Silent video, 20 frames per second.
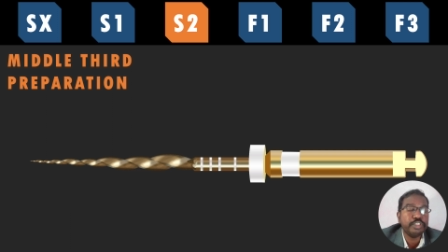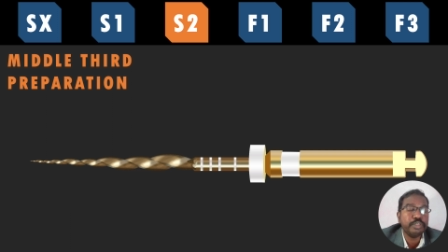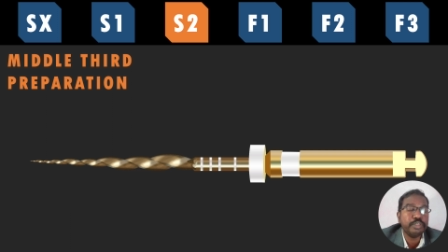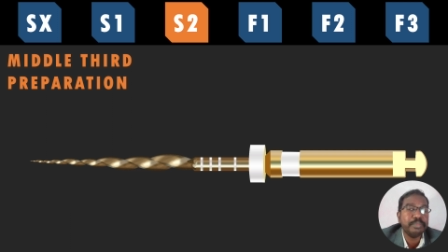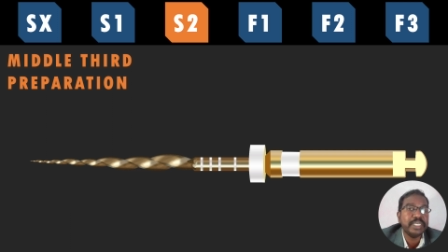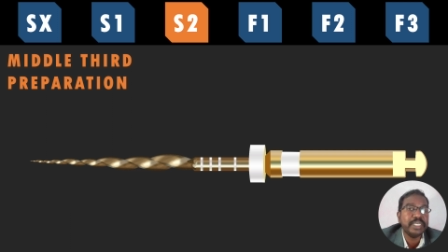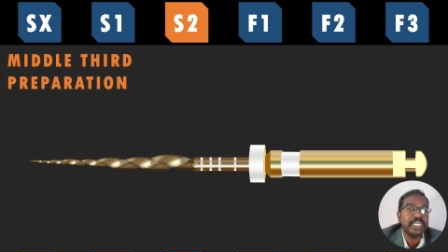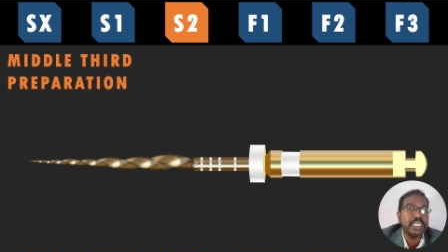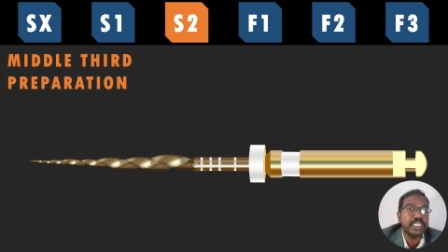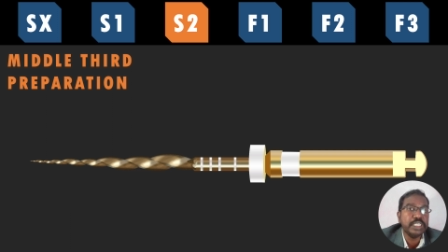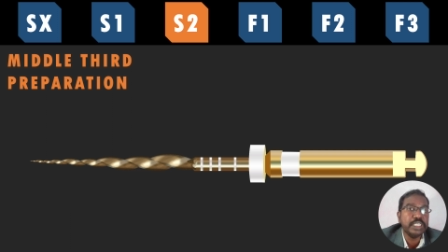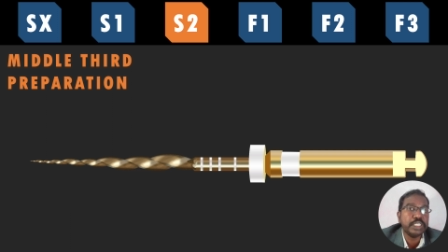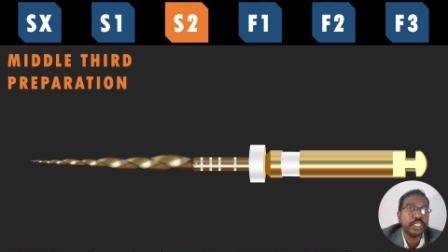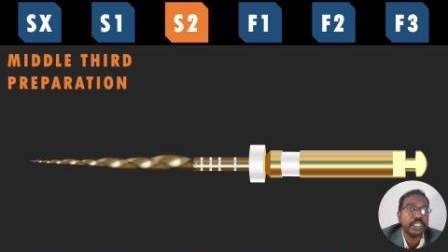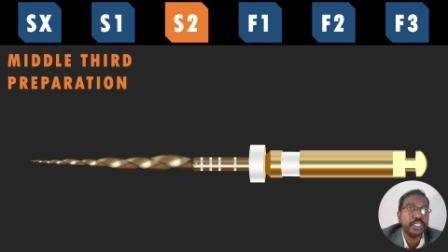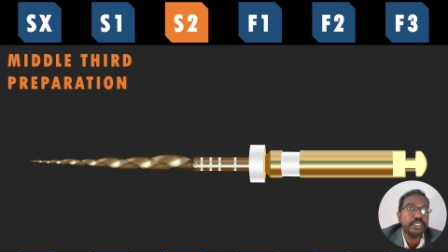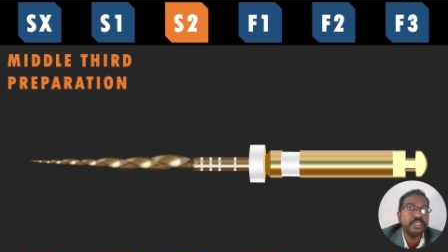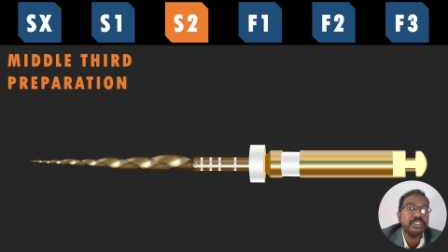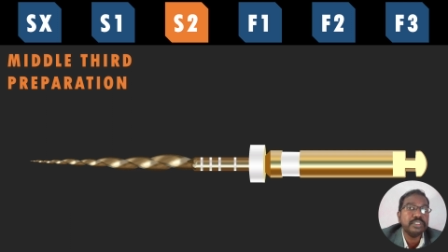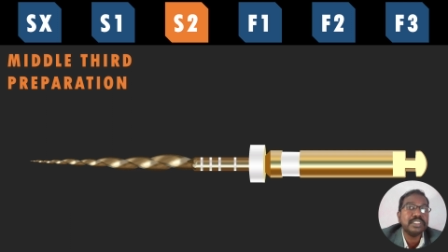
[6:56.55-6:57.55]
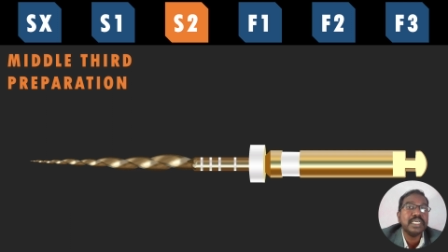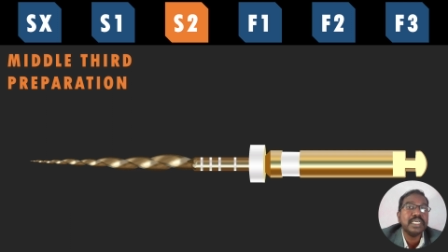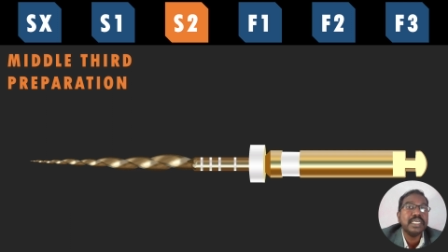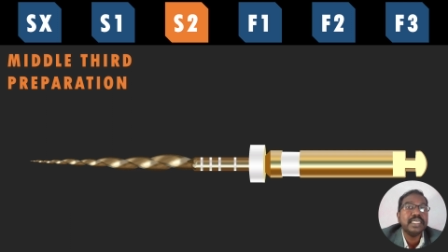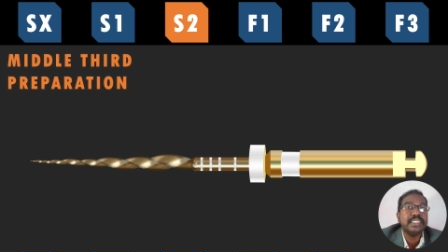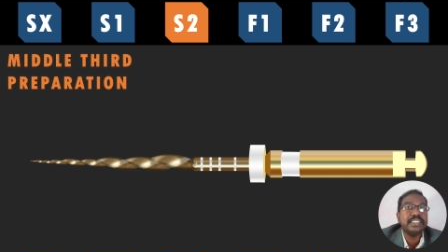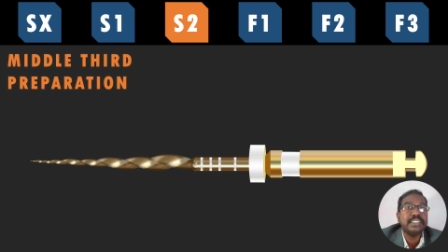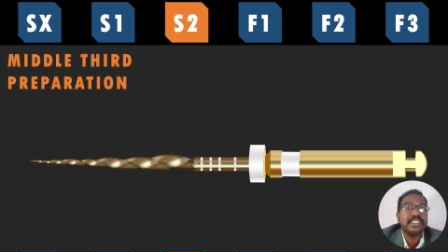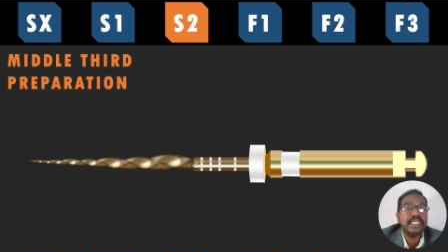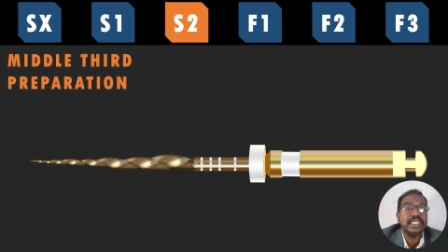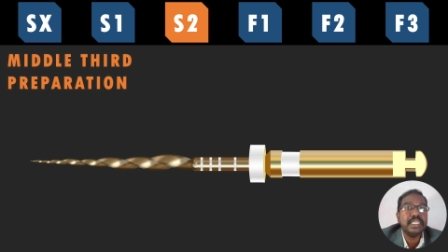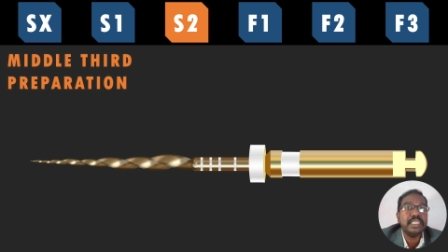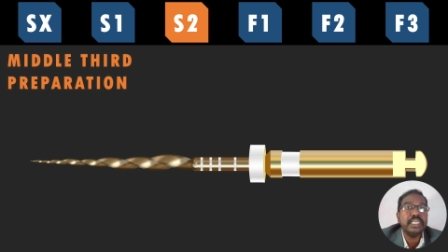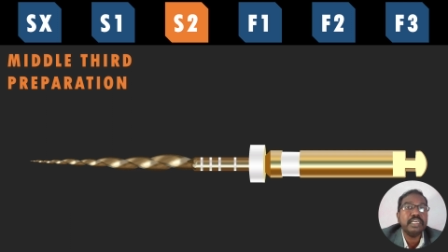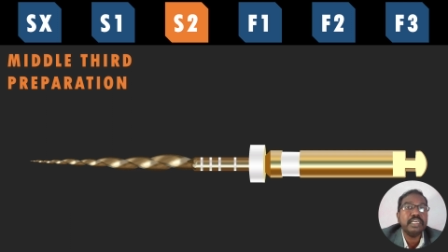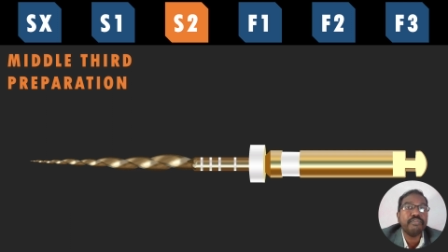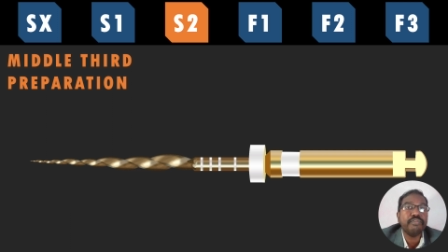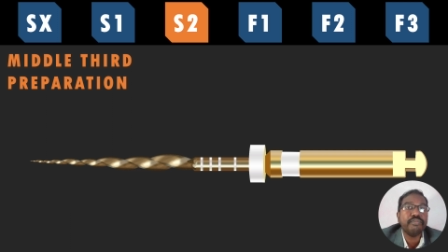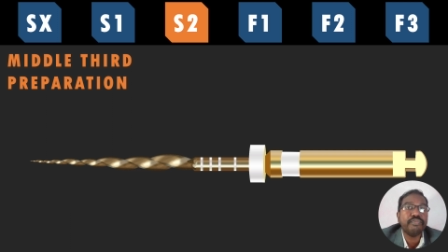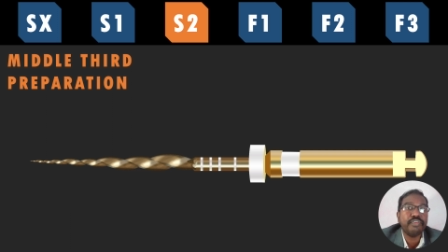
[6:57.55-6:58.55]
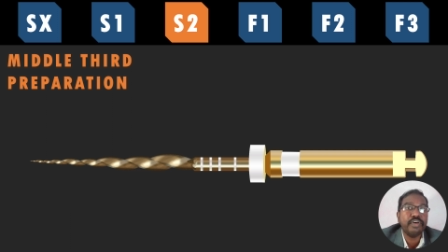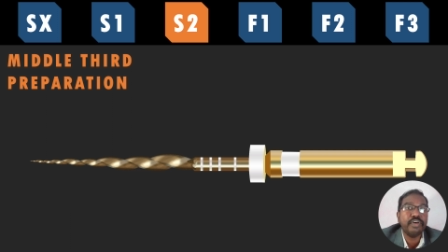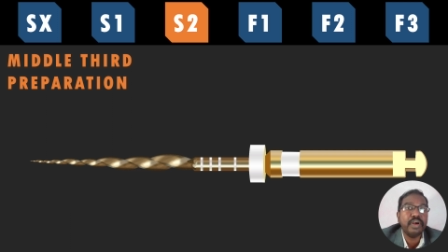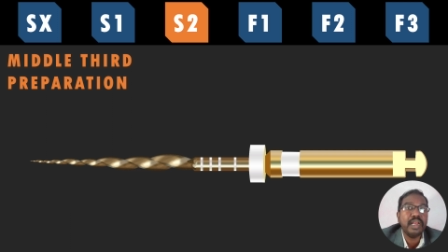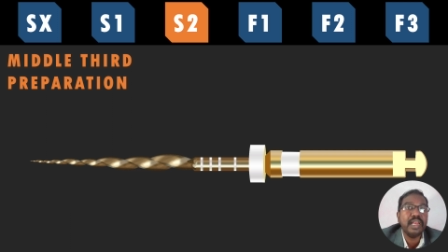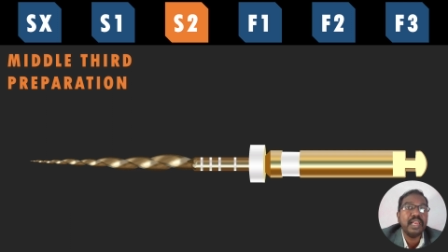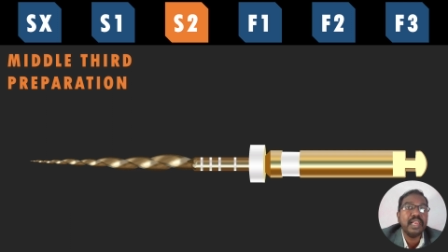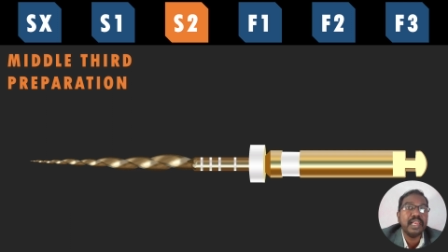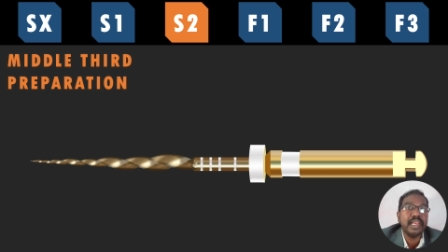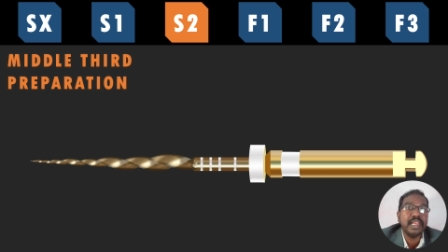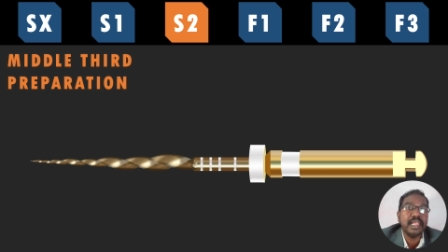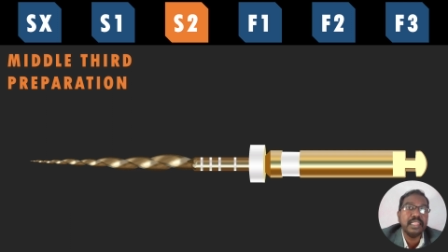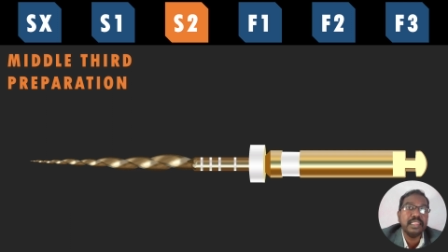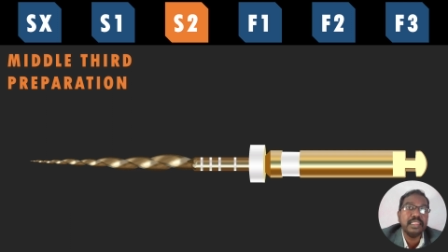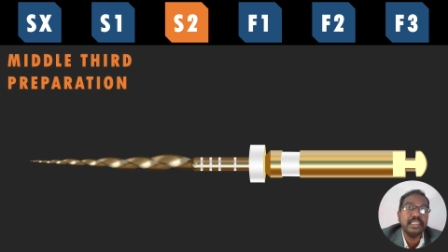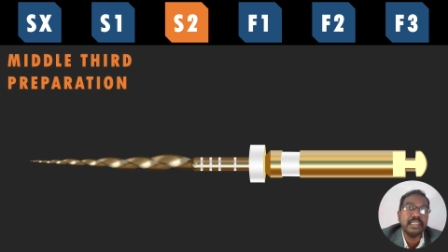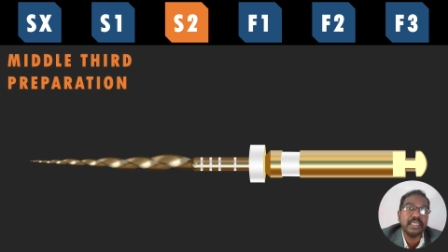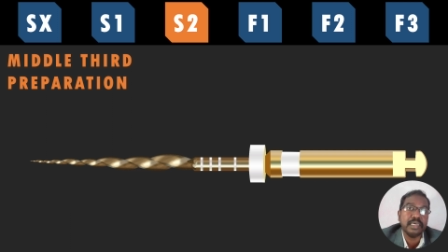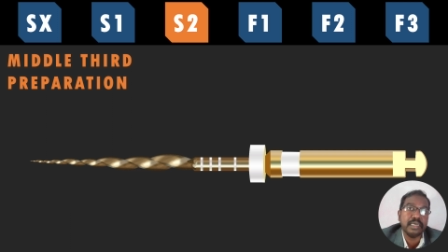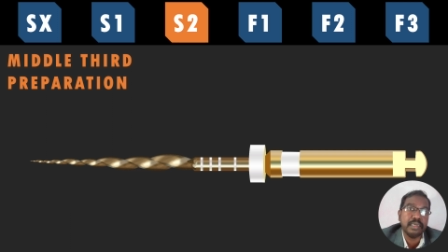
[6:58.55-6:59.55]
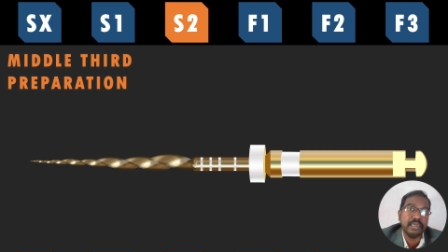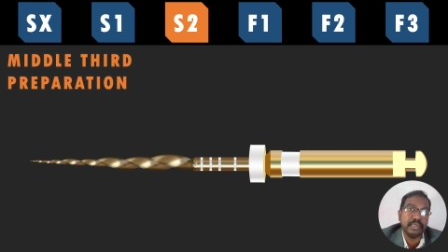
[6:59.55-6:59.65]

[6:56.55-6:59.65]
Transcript: to be introduced till the full length